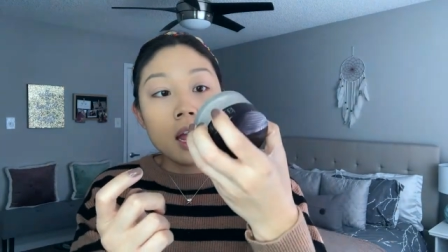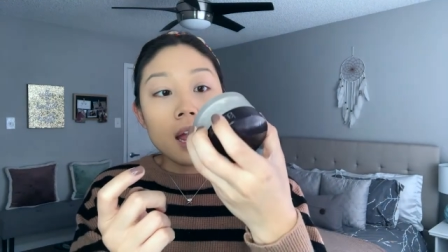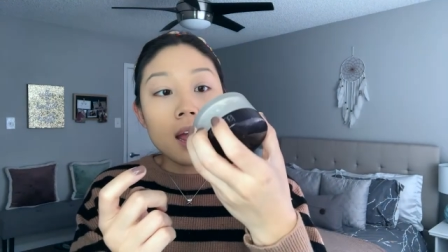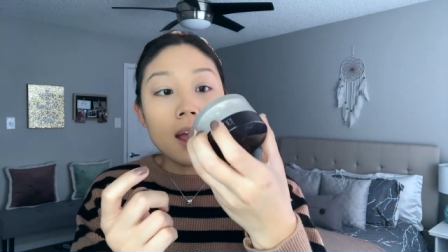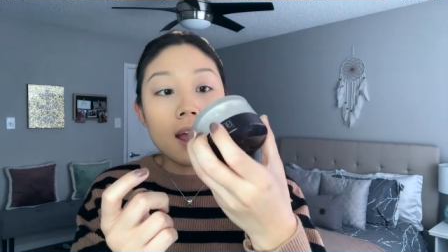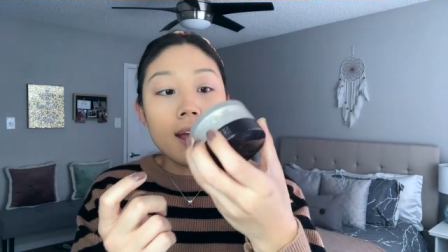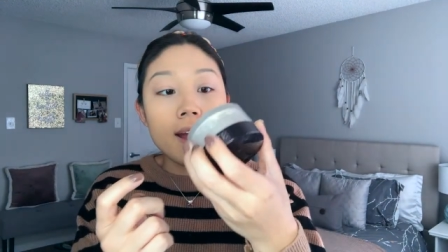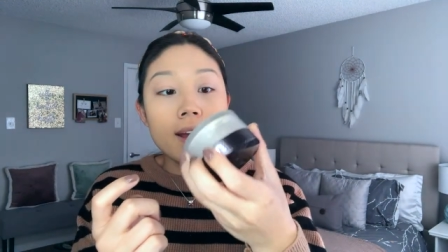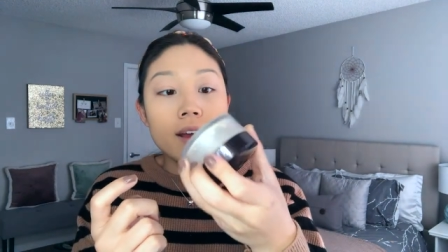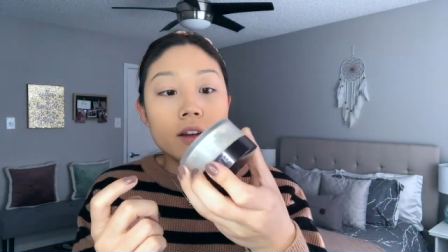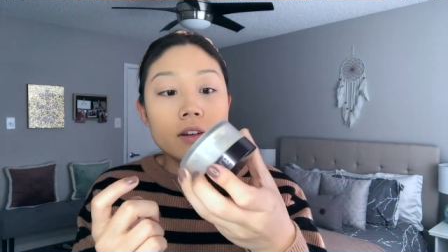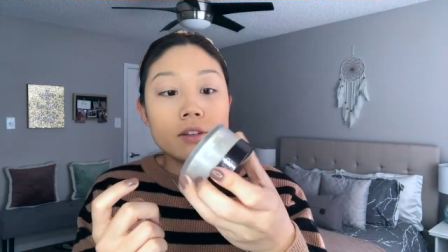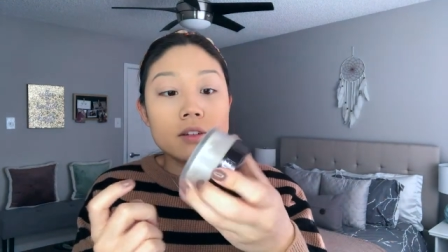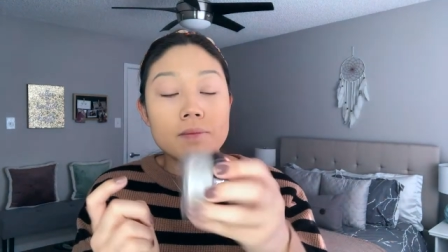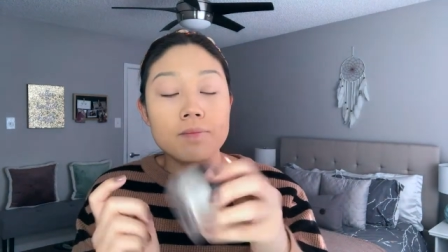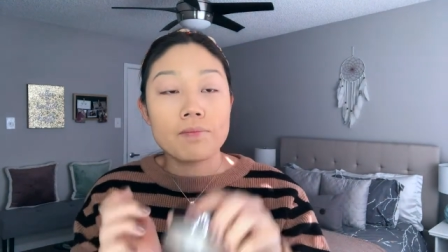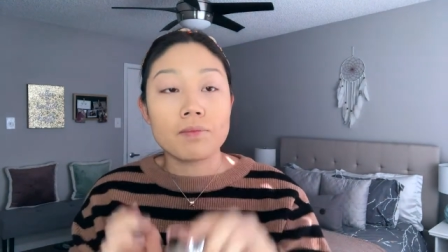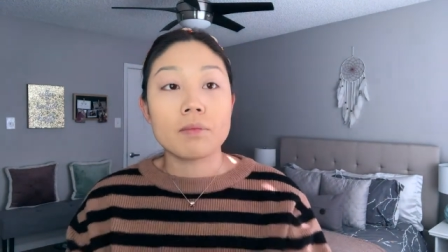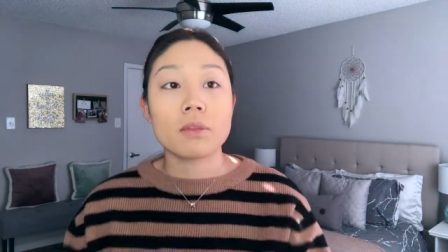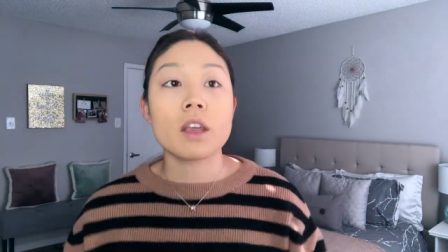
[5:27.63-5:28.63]
And
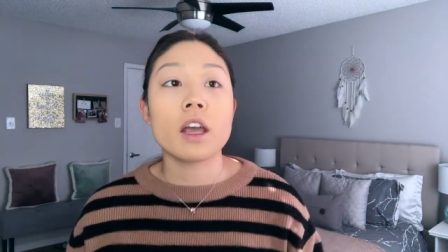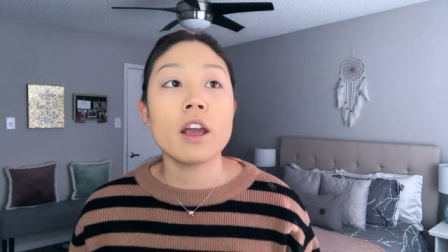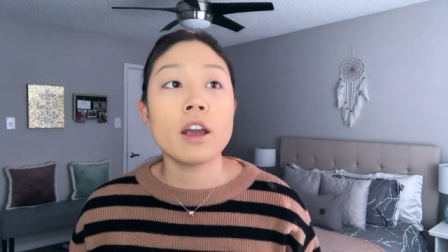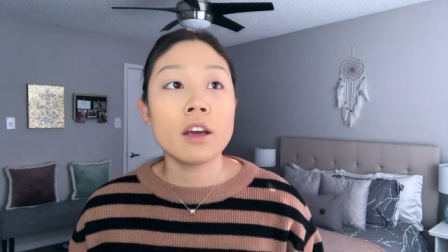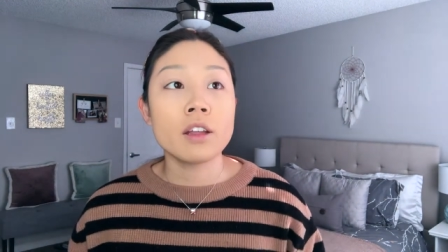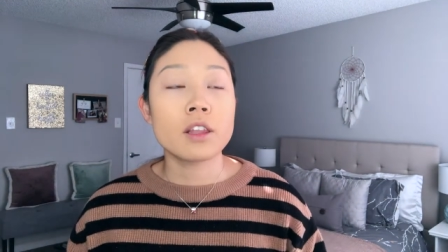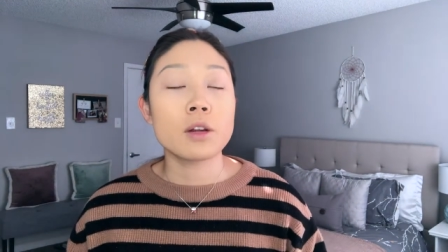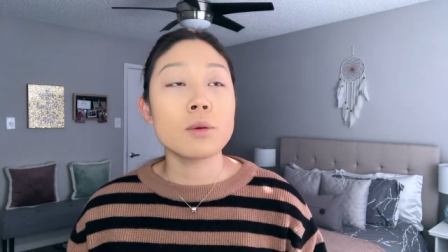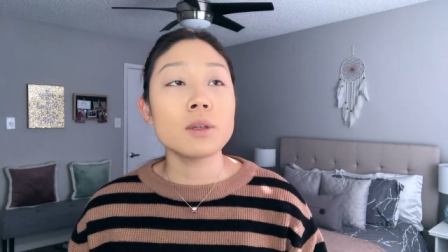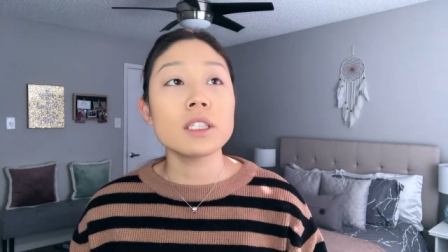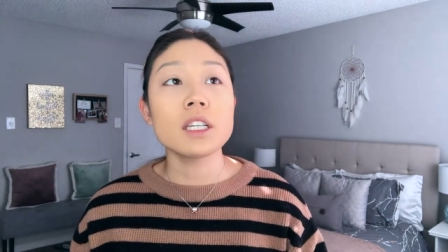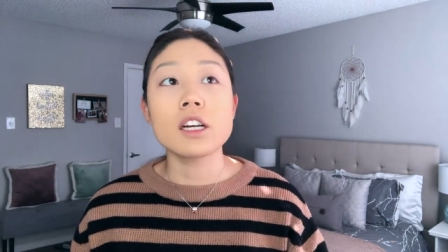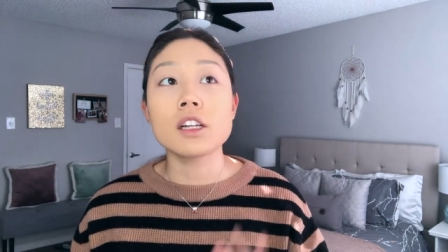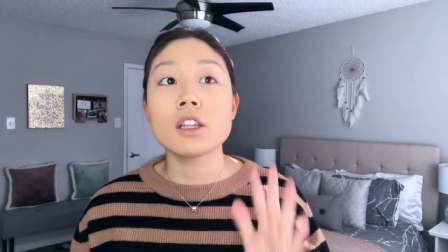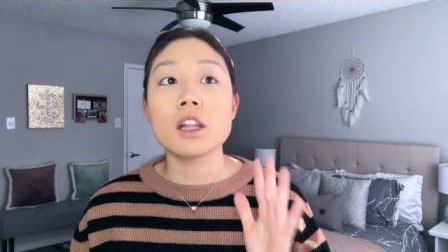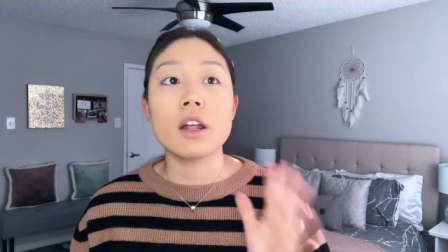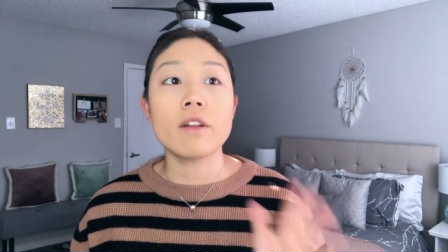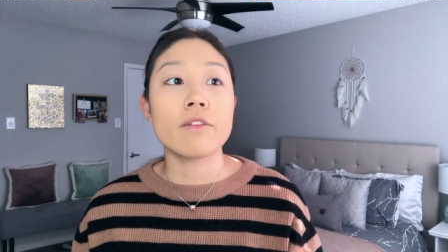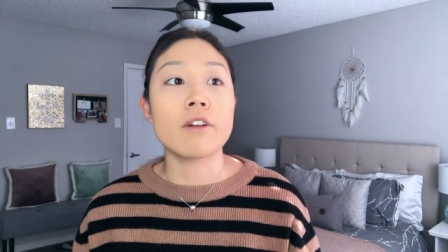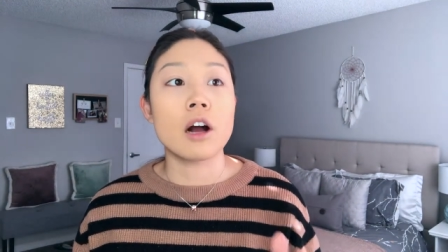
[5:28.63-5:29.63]
there was like a
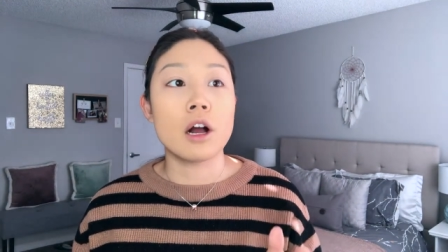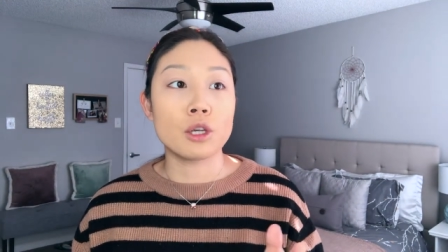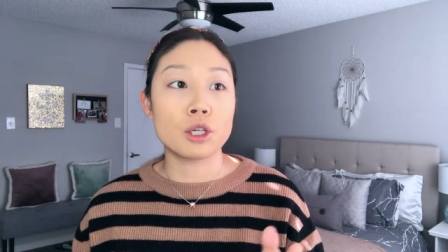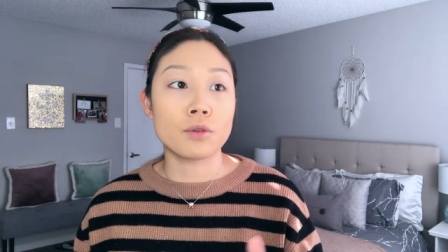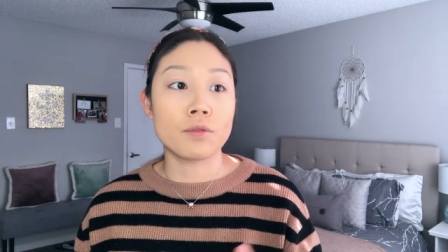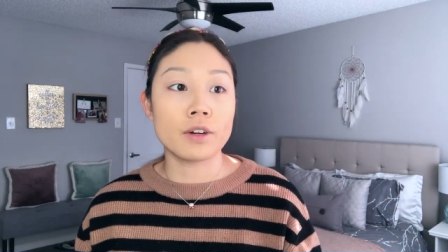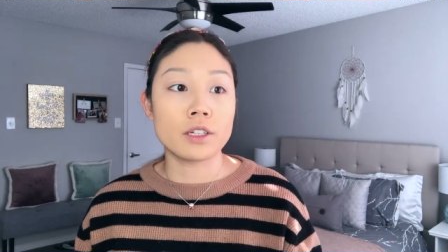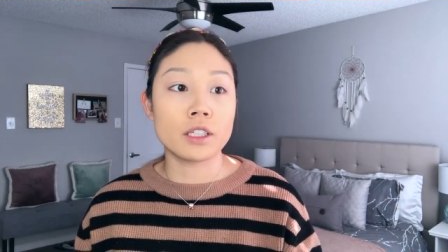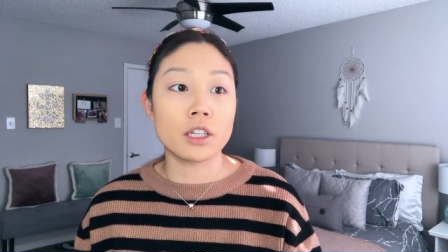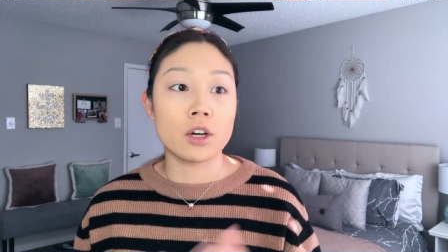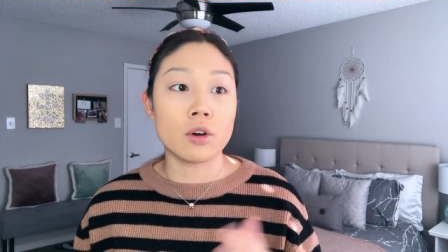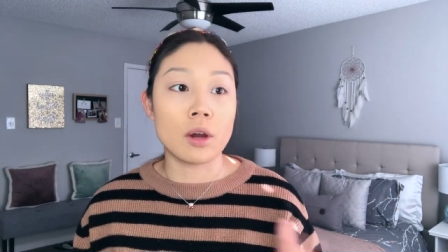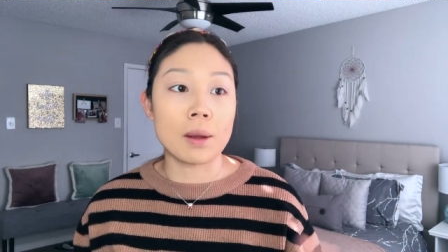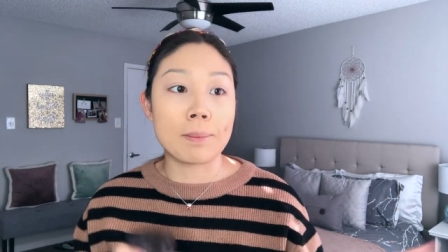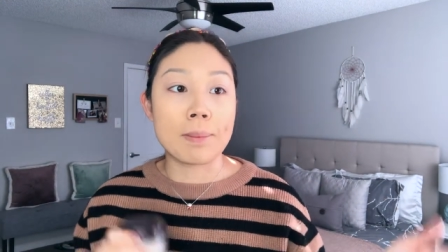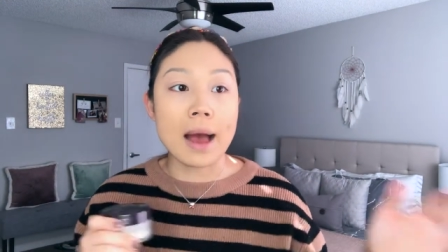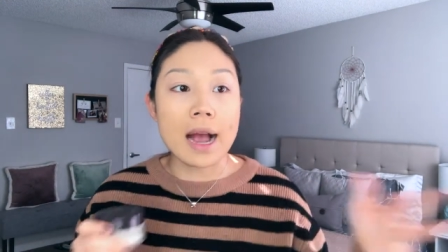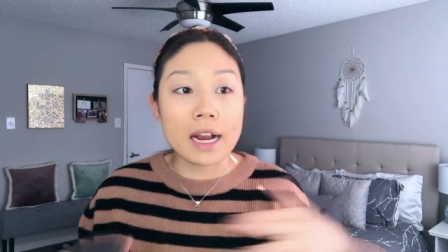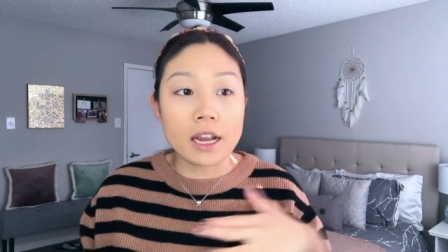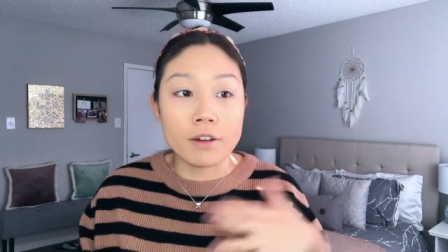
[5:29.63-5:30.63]
lot of controversy going
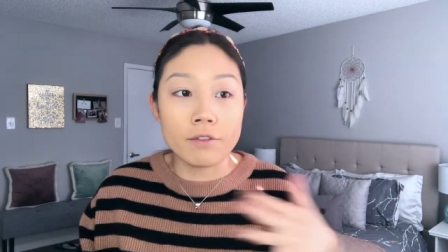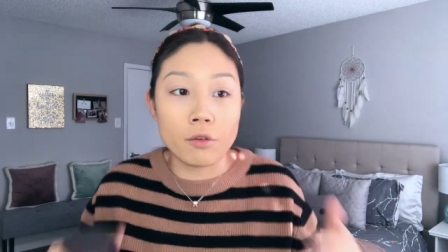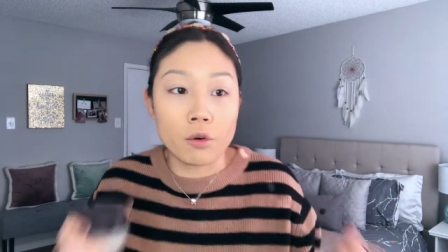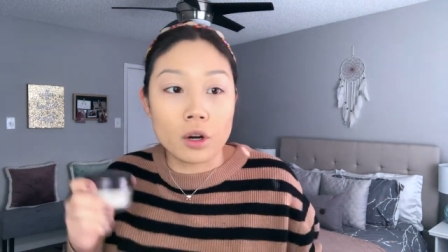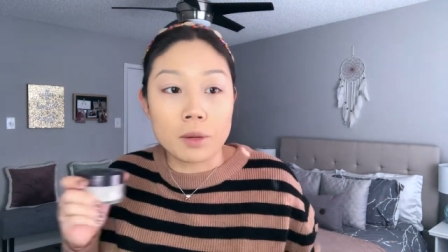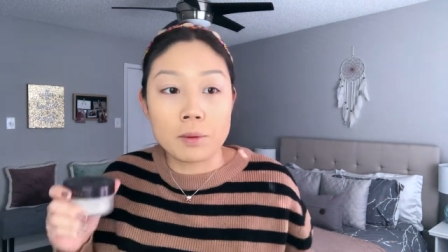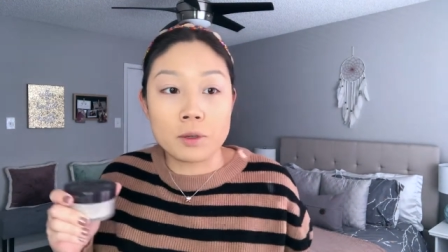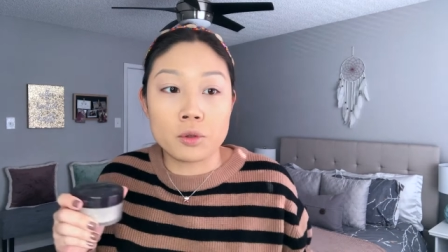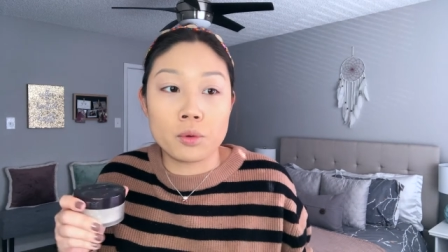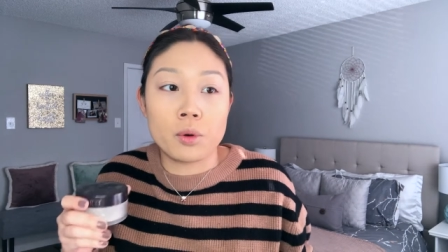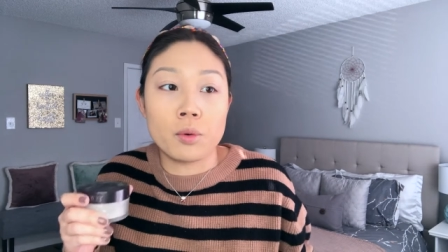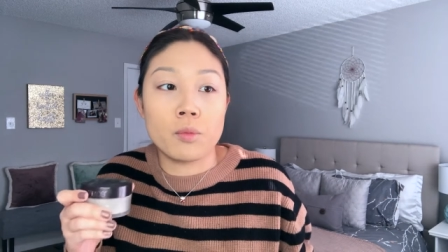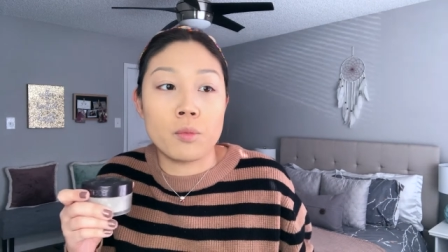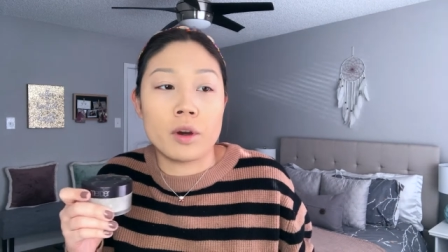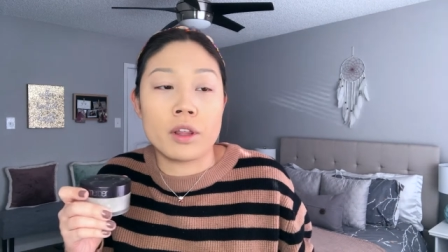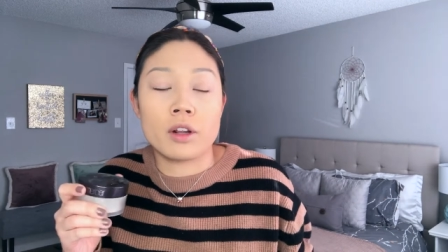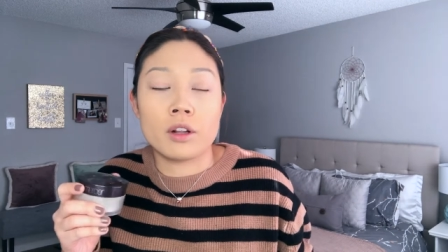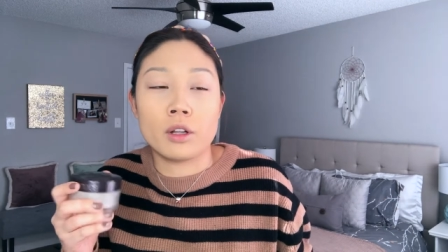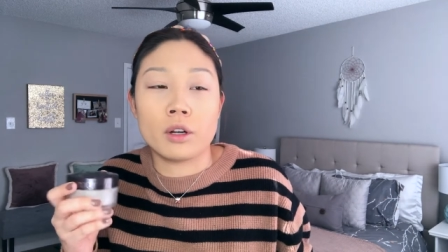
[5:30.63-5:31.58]
back and forth between whether